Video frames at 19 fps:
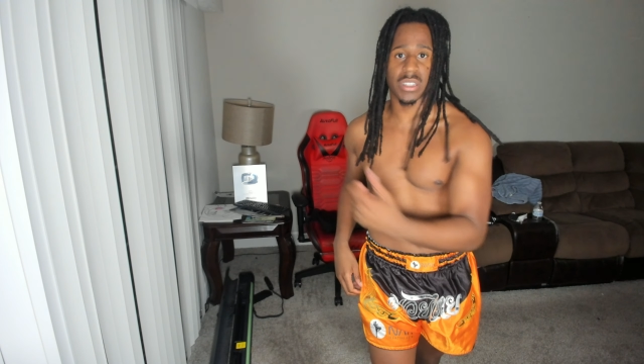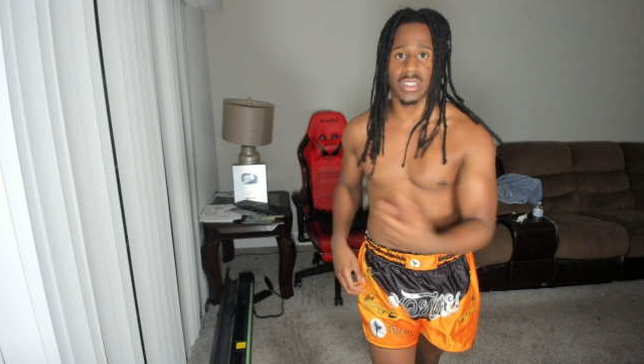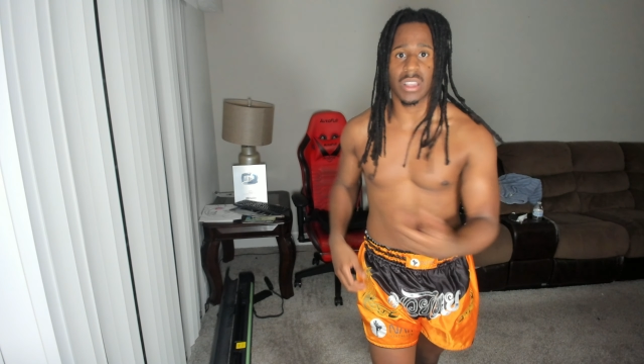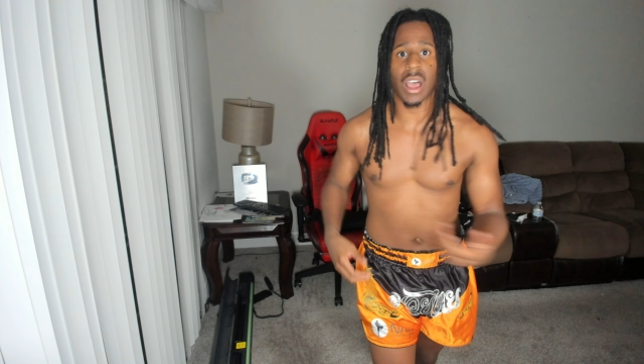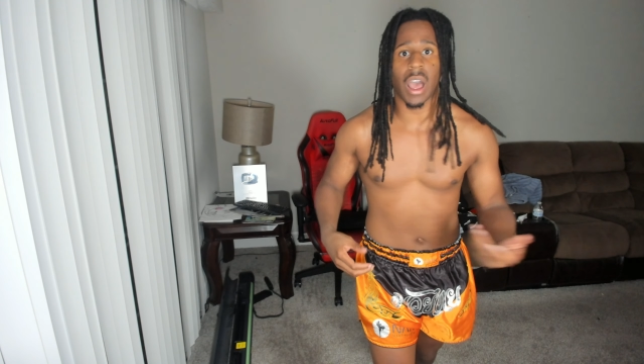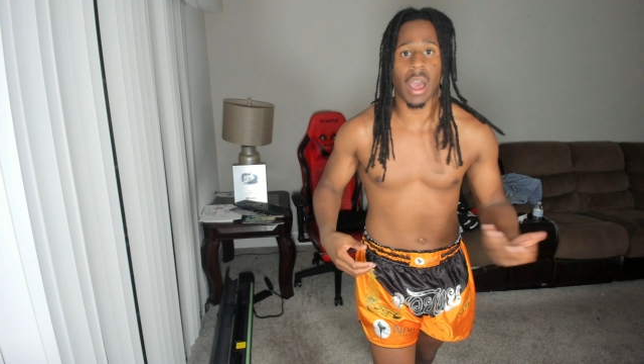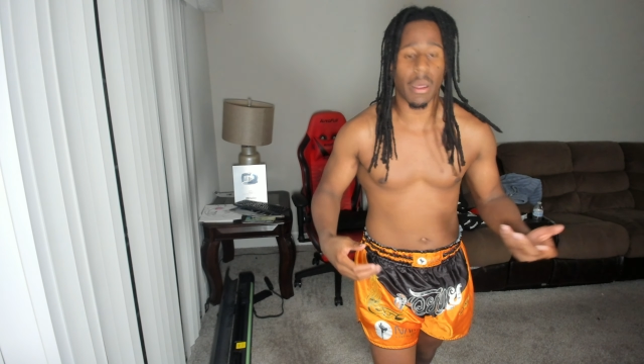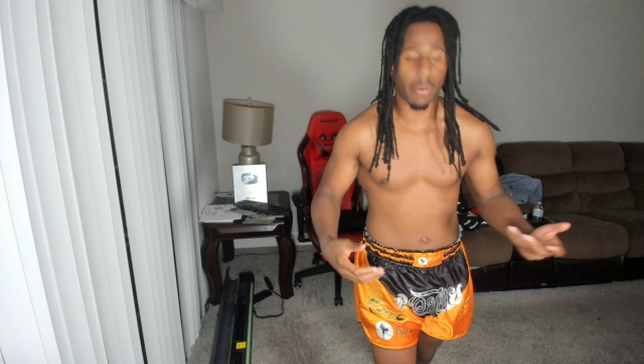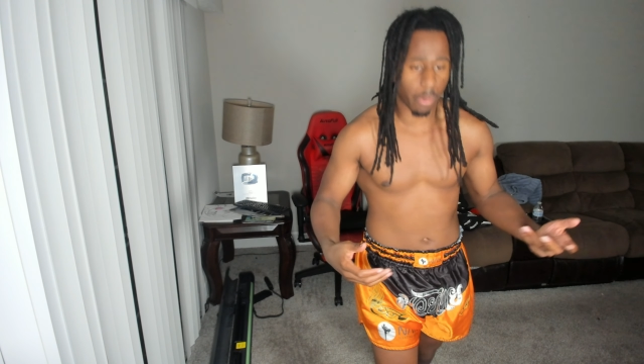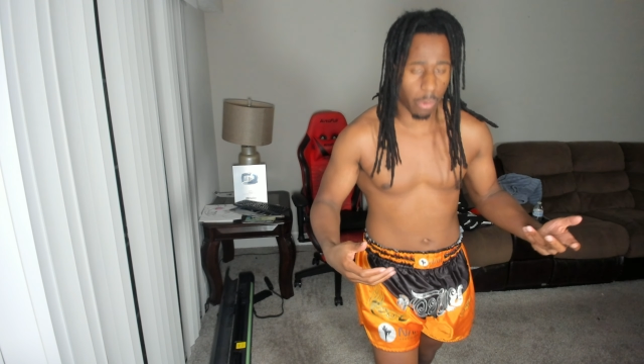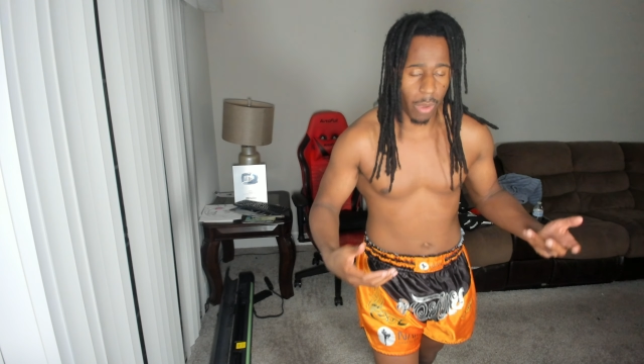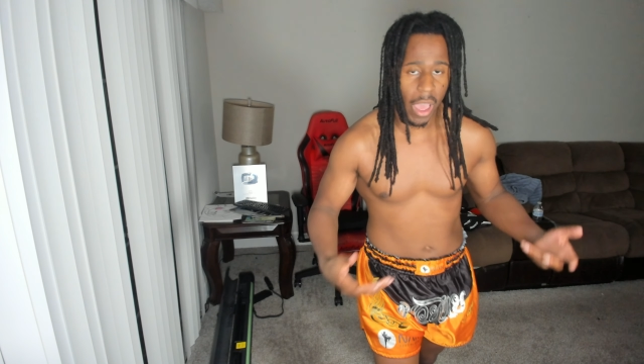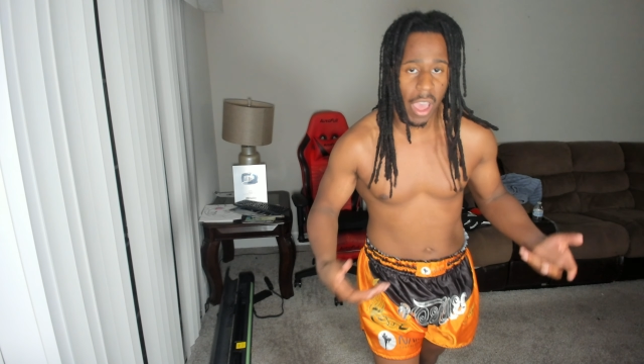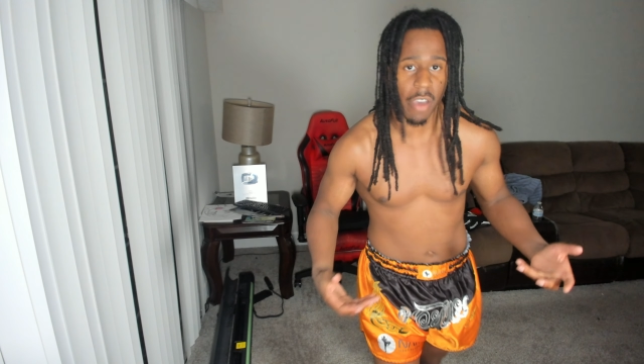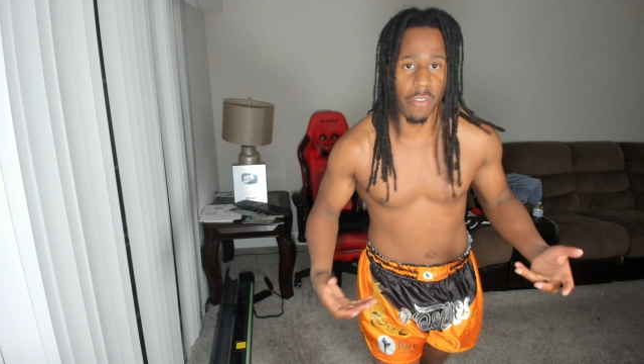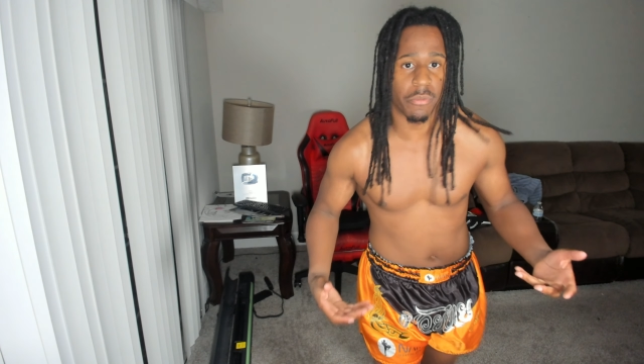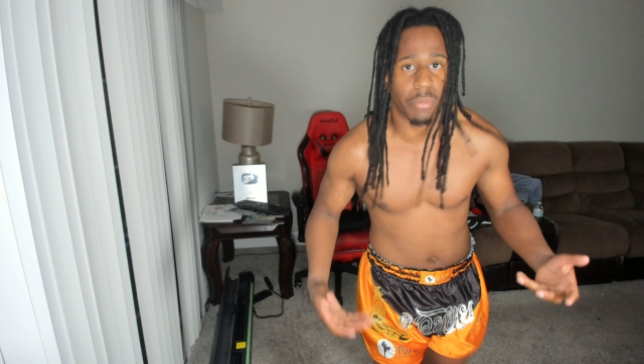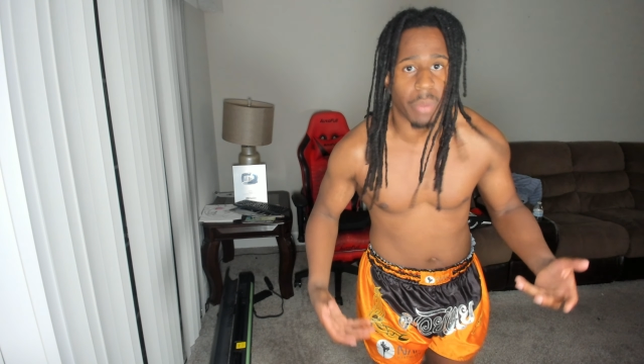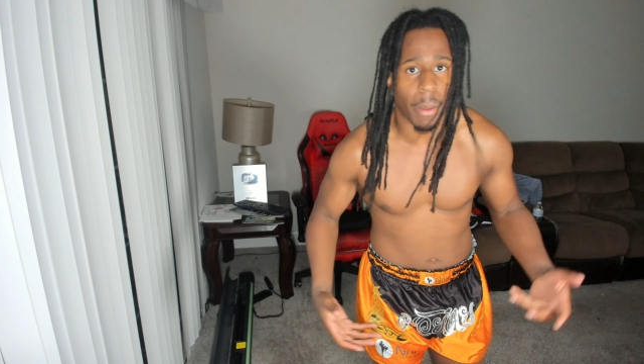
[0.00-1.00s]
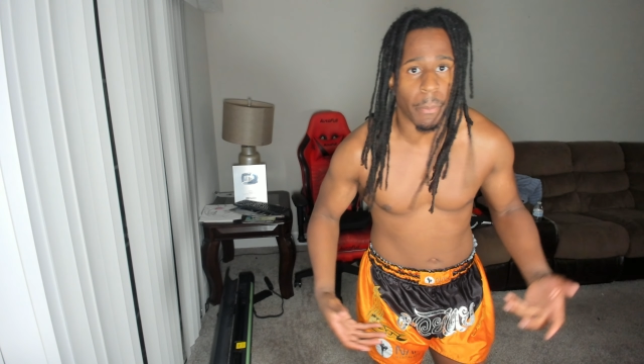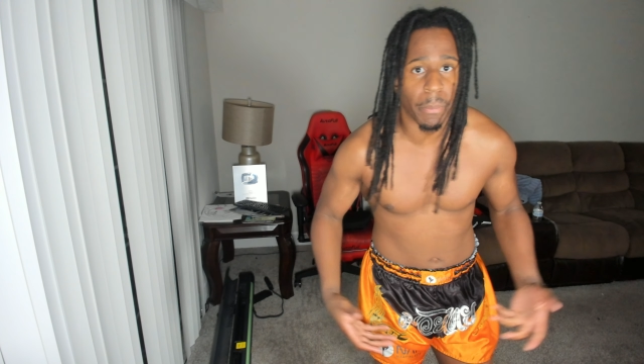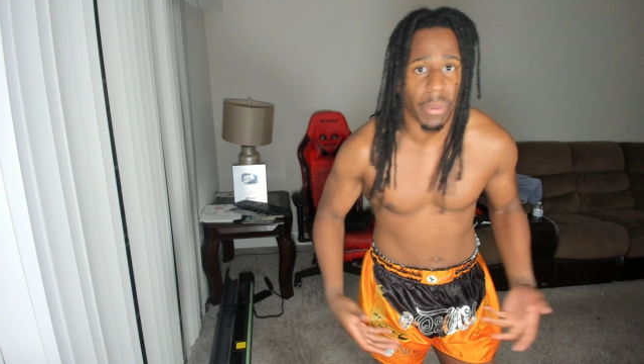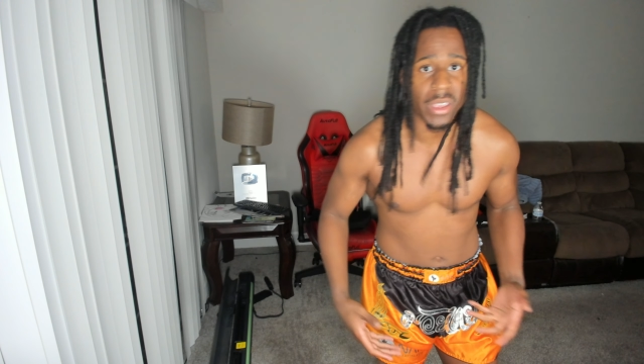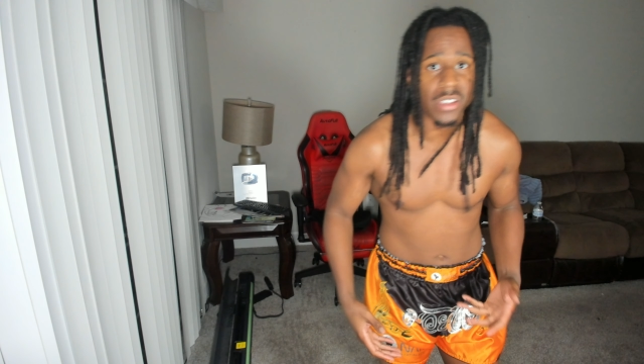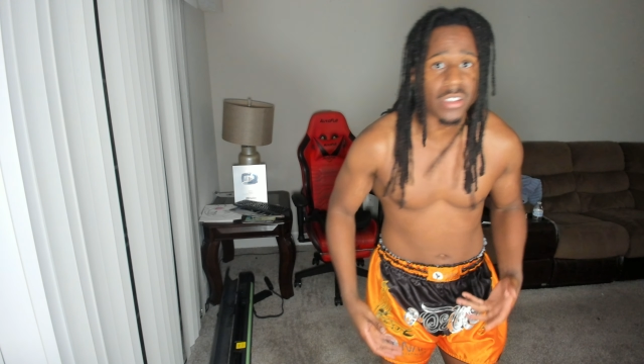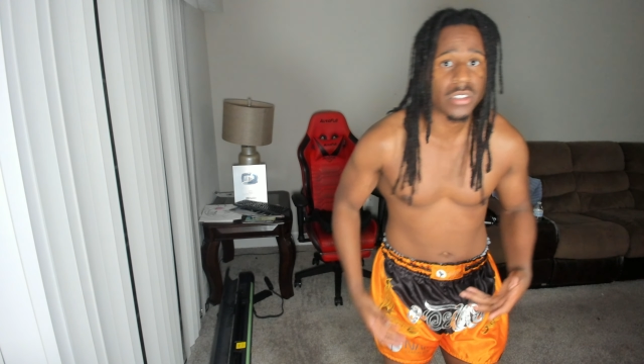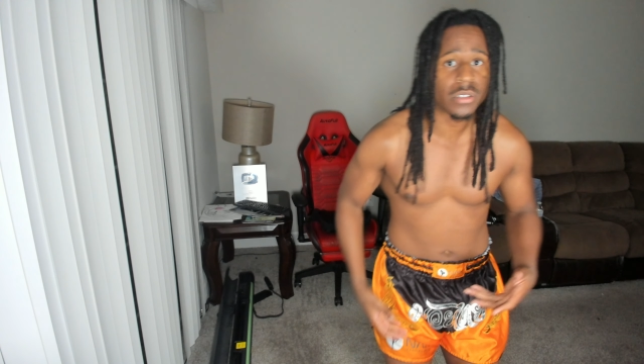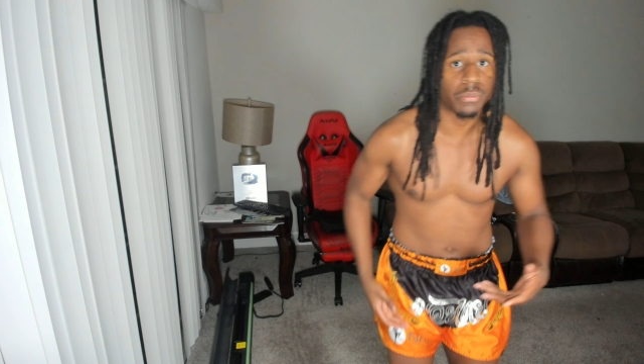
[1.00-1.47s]
I don't have my
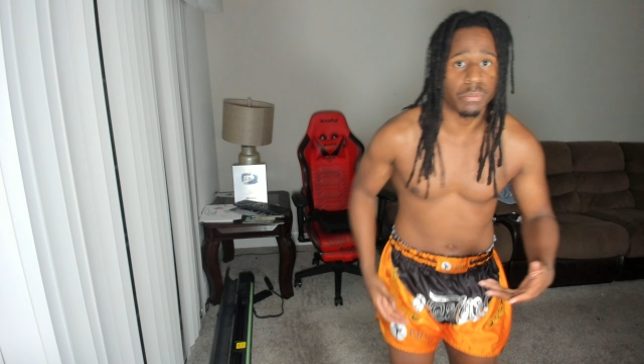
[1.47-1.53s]
base.